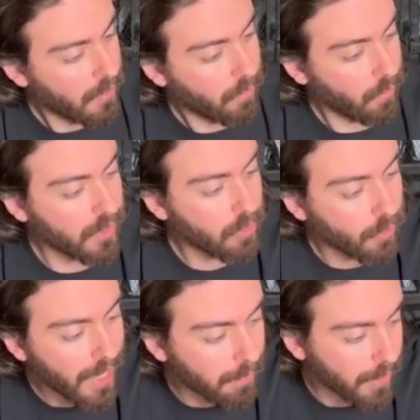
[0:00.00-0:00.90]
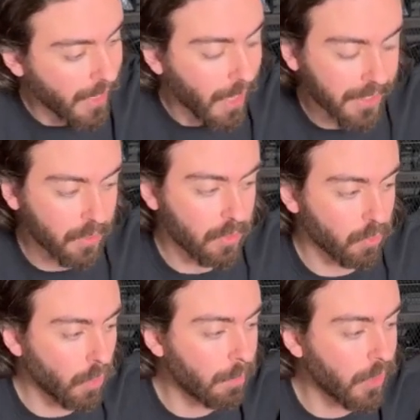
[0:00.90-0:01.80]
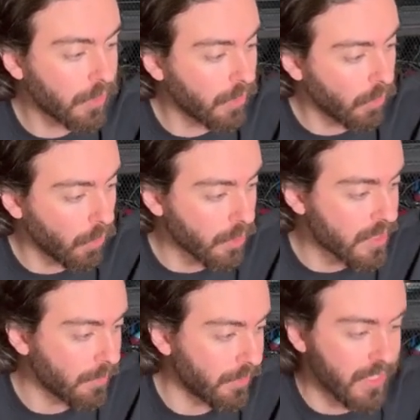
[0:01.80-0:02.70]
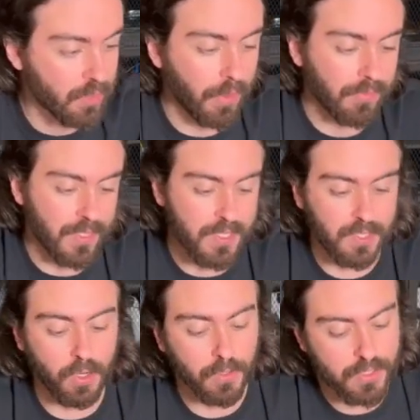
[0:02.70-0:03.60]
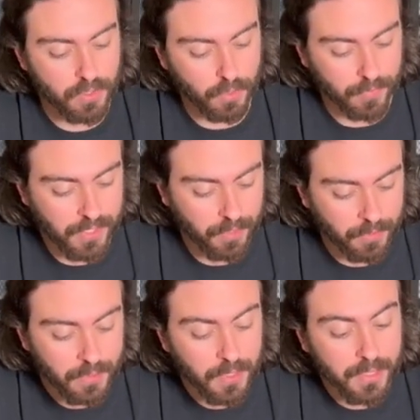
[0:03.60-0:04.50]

When you grab either the rulebook or some of these reference cards over here,